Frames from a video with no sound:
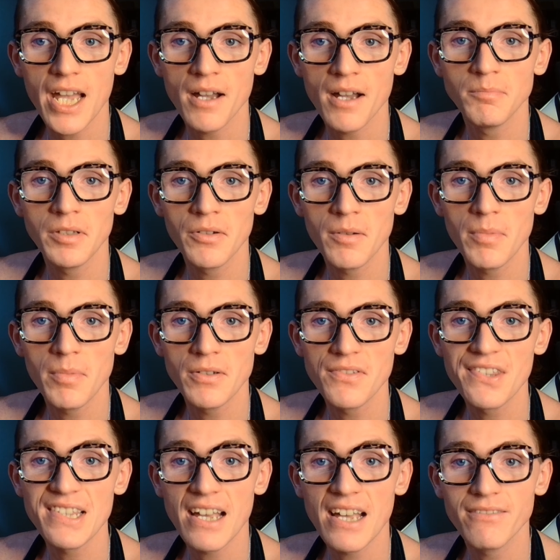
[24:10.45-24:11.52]
upload about
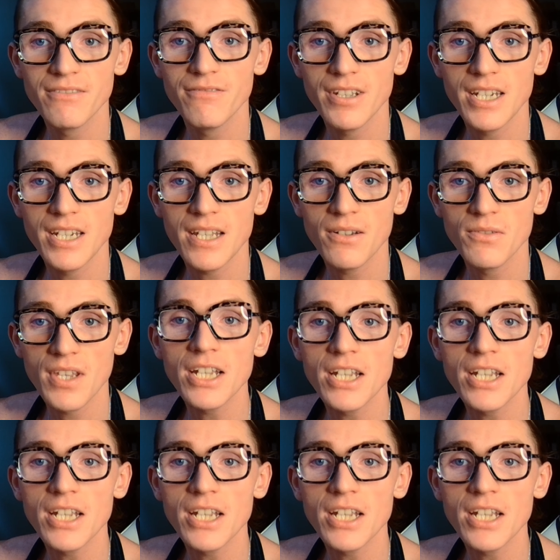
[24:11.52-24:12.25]
7 videos.